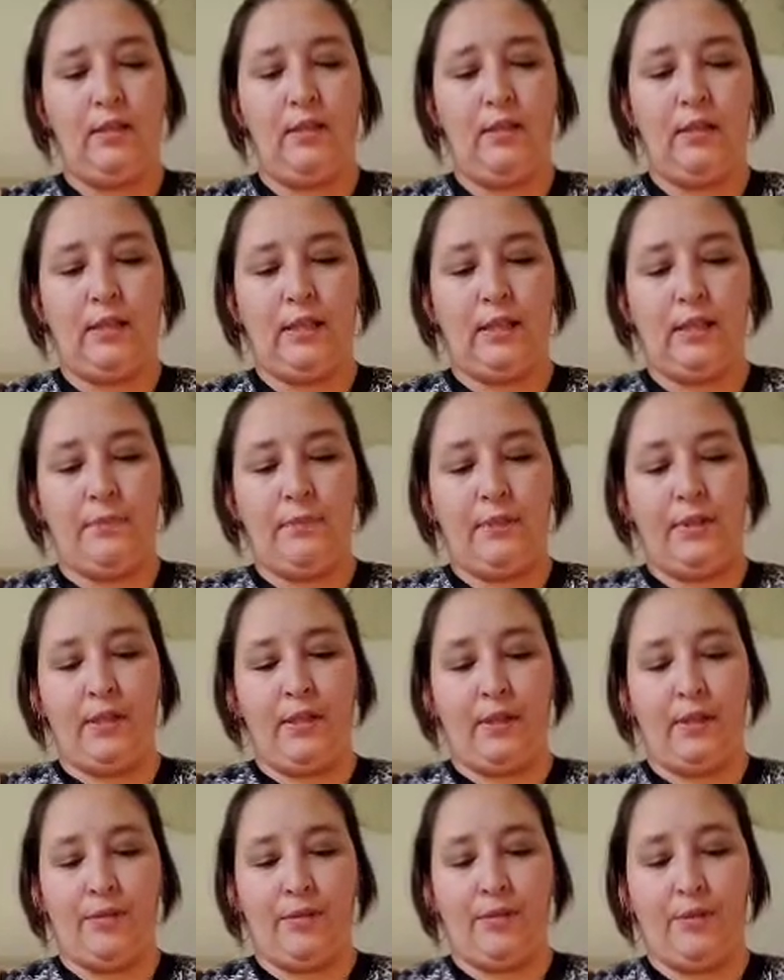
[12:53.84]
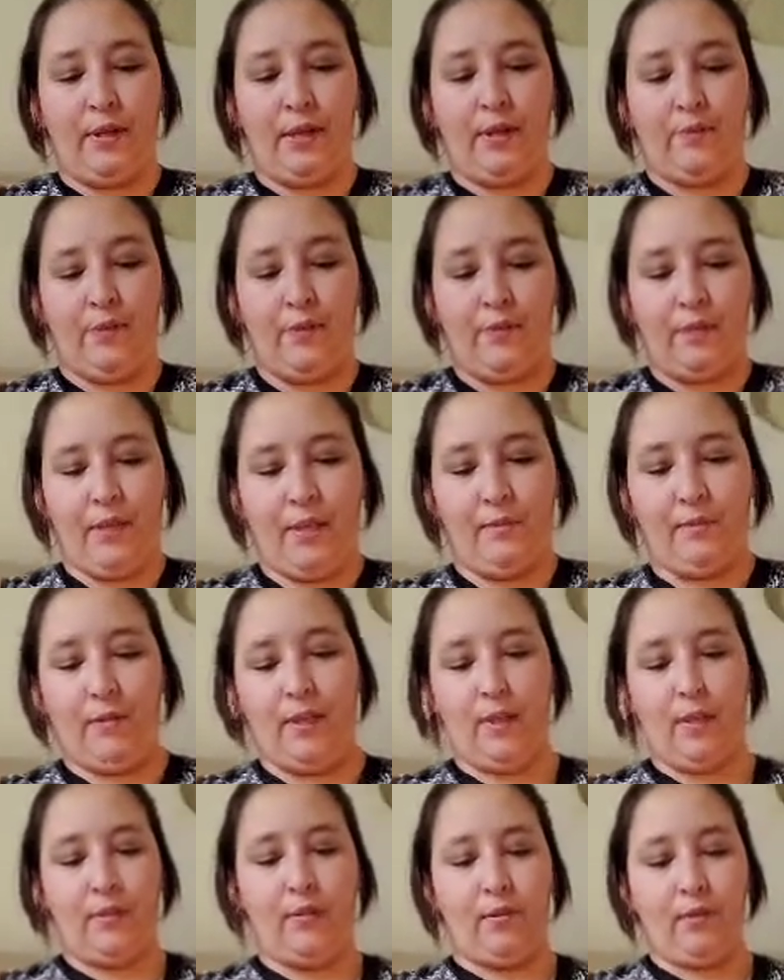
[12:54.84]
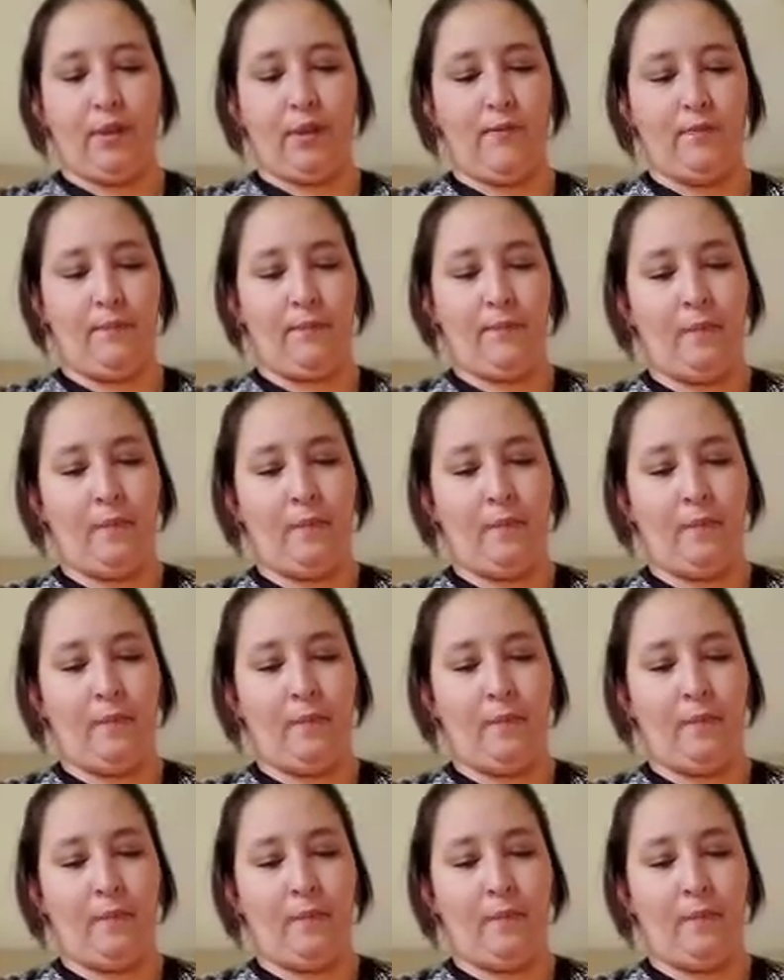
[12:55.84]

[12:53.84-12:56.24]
keep this under like 15 minutes, okay?